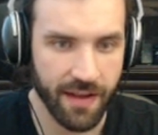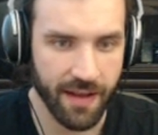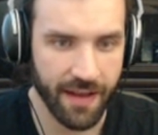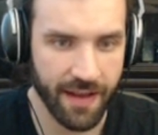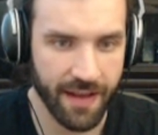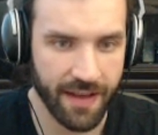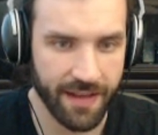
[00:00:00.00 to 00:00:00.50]

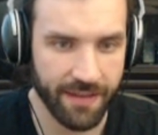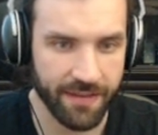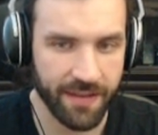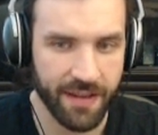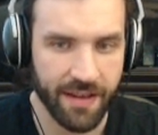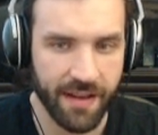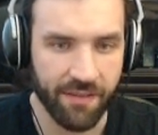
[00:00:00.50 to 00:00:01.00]

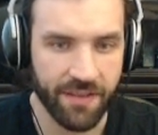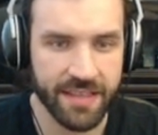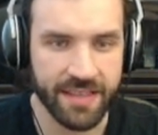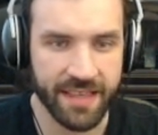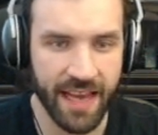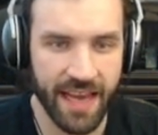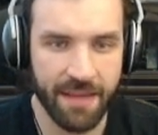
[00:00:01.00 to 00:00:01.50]
And this
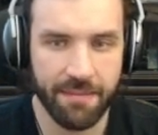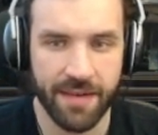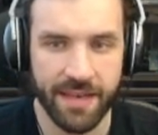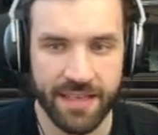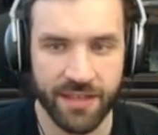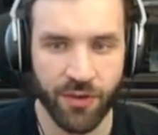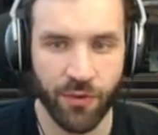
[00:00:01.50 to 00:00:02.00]
game
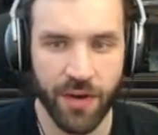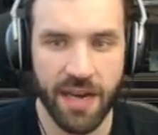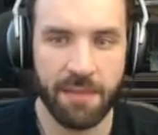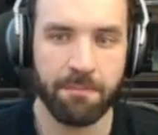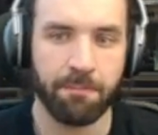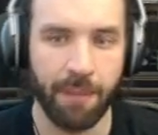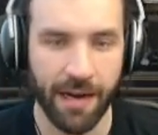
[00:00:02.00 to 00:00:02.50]
is
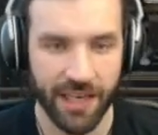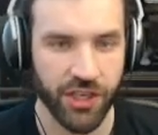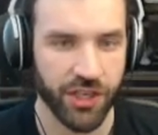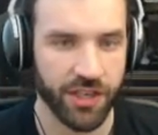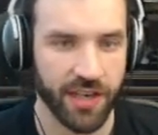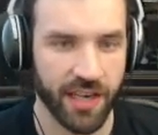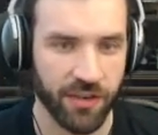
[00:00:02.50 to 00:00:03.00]
really
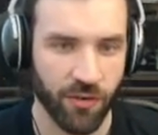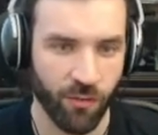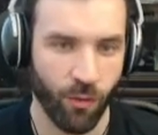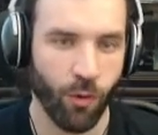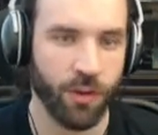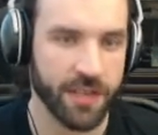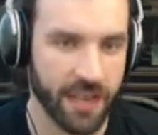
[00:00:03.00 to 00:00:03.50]
punishing and
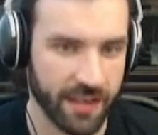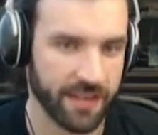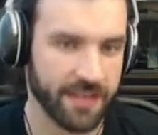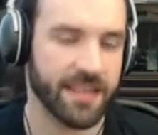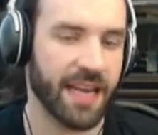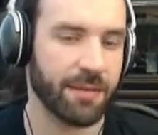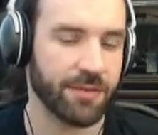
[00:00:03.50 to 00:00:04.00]
rewarding at the
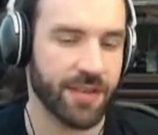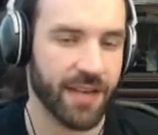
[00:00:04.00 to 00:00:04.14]
same